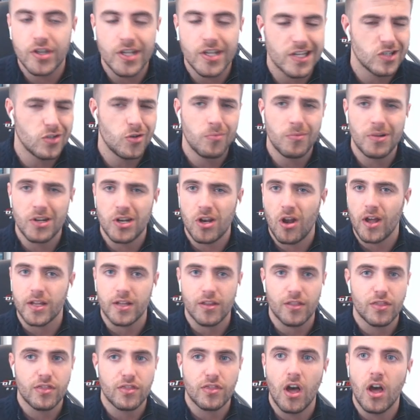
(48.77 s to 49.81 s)
There's normally like
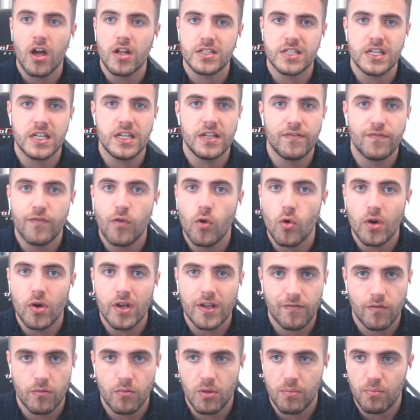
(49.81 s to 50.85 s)
30, 40
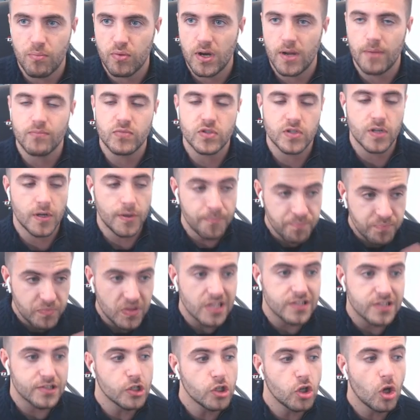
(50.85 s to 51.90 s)
from the Prem, so
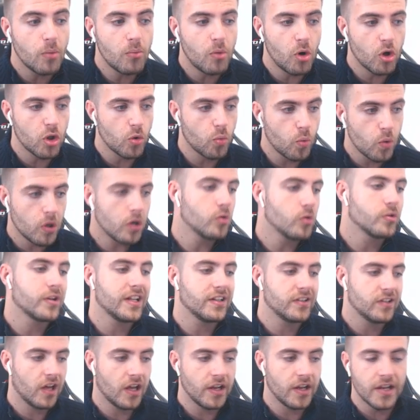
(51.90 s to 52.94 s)
there's a lot more that will
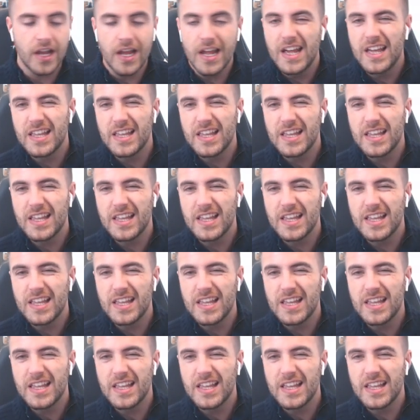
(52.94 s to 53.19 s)
get done.